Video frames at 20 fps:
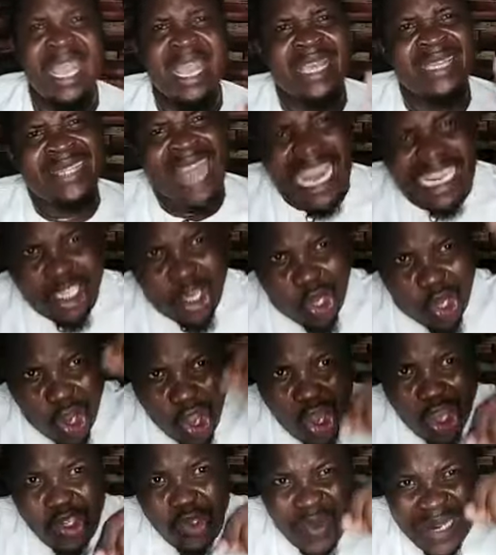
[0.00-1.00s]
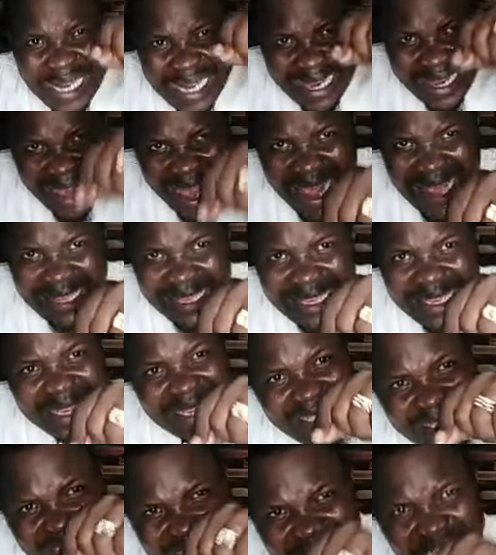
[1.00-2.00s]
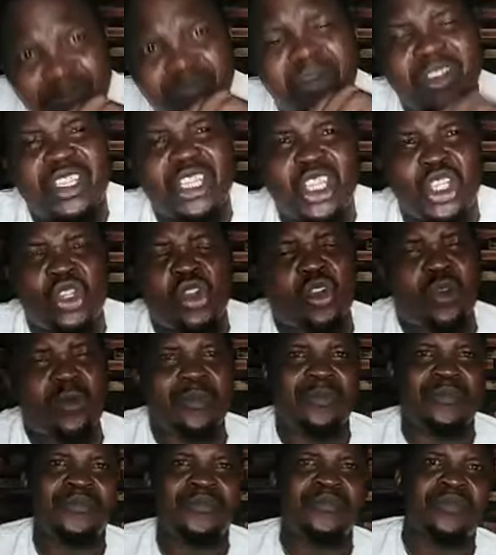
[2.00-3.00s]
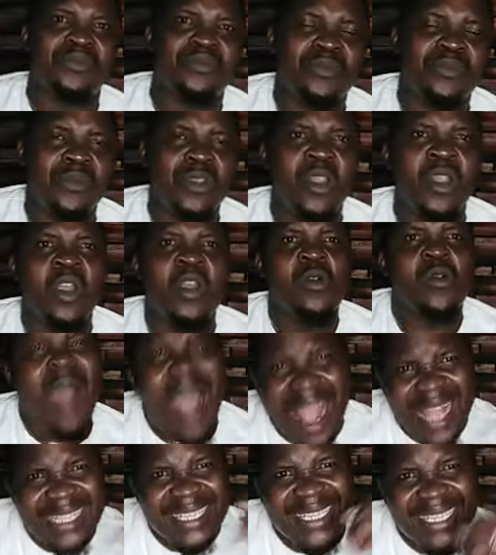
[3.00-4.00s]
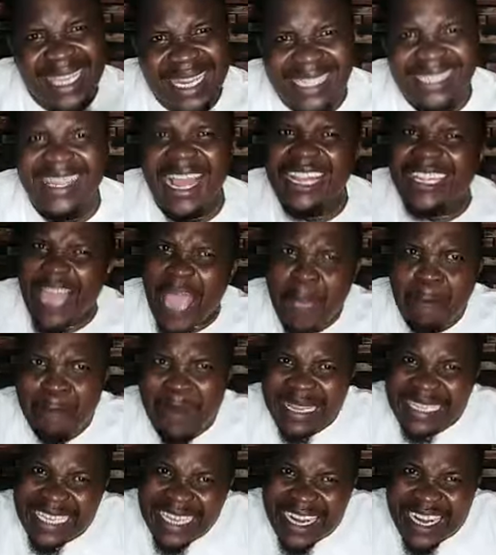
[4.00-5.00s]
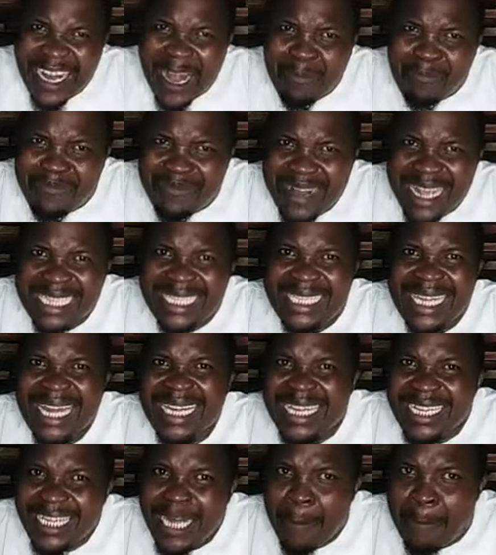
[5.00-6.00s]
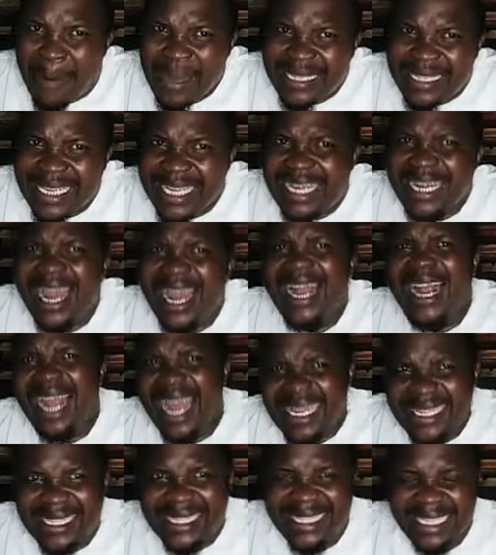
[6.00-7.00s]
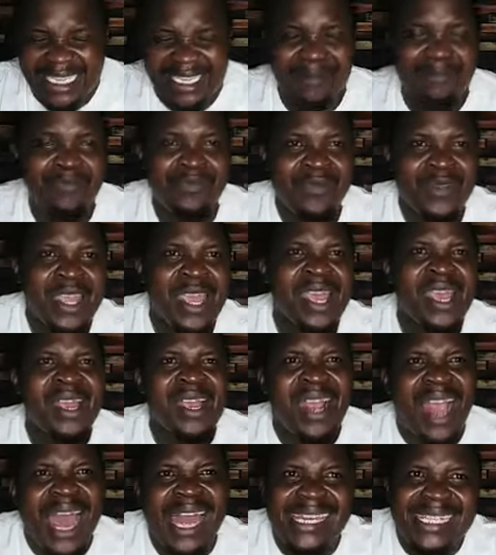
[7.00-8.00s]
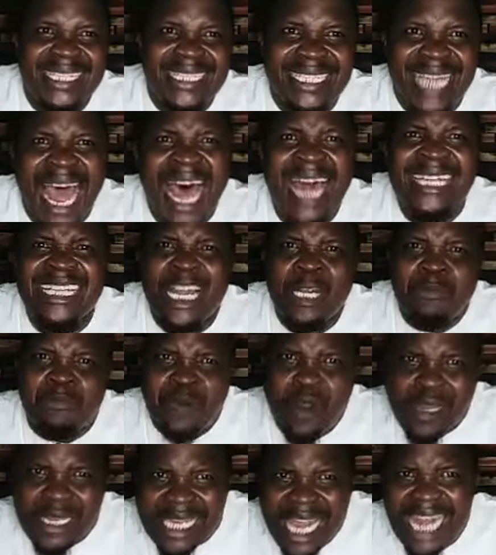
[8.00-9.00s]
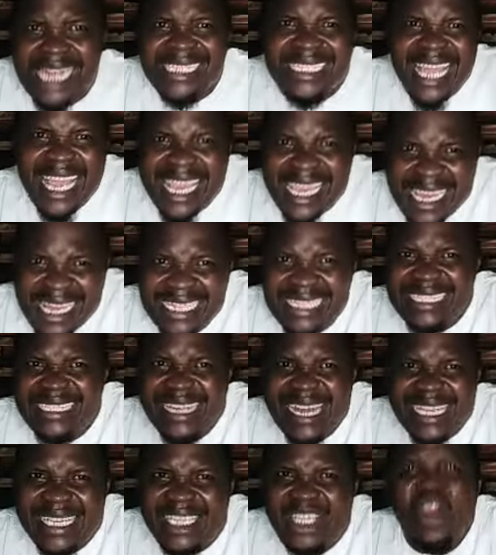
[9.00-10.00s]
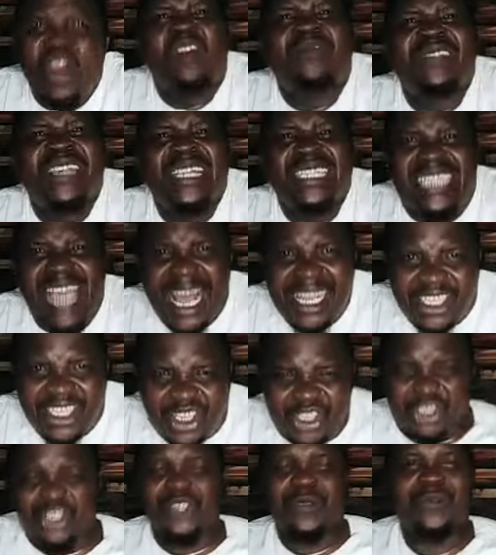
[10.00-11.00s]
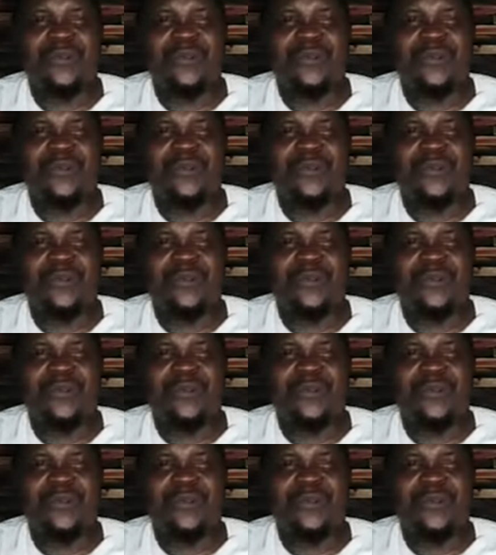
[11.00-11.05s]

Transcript: that God will raise in this position. Why is it that a particular president in a particular country can stand and protect the interest of the church?